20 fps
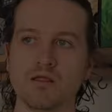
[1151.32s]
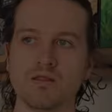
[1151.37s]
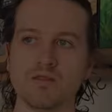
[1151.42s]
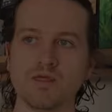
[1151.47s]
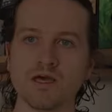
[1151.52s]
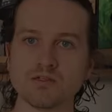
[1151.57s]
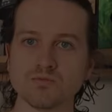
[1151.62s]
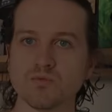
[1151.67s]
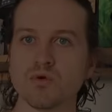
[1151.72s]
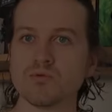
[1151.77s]

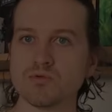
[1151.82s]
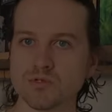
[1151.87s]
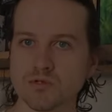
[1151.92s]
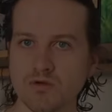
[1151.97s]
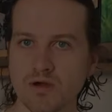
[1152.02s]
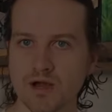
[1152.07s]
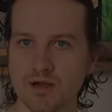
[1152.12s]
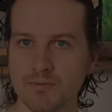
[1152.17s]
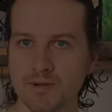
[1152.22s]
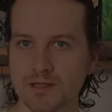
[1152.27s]
That's what was
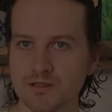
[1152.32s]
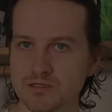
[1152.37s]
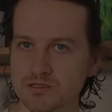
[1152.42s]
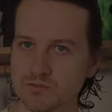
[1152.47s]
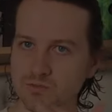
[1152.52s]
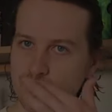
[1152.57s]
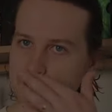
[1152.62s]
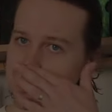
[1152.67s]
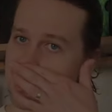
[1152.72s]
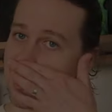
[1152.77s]
great about the
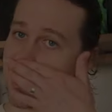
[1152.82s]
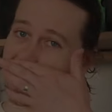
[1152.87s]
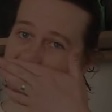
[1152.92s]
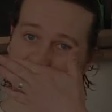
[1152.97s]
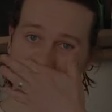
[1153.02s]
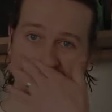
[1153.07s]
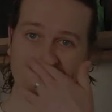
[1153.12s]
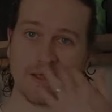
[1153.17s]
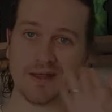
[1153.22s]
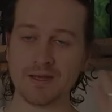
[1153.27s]
Switch. I
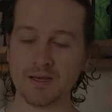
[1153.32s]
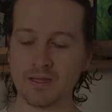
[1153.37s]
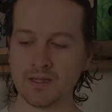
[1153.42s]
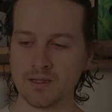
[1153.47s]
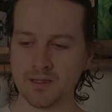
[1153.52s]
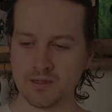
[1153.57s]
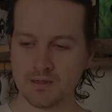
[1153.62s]
could then